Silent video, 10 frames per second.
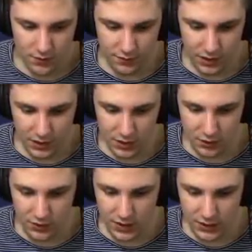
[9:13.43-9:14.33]
So if I
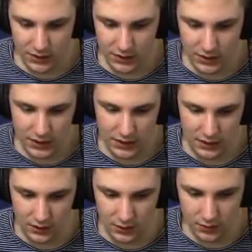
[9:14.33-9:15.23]
go down
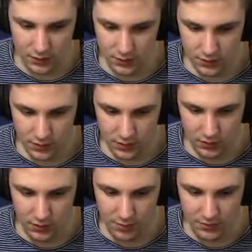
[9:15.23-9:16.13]
here and
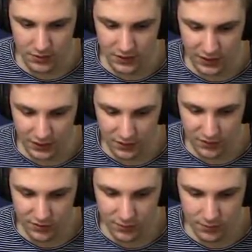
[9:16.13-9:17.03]
here. grab a
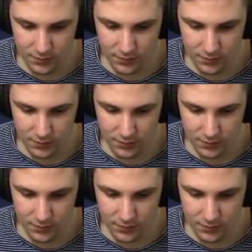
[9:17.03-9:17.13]
this.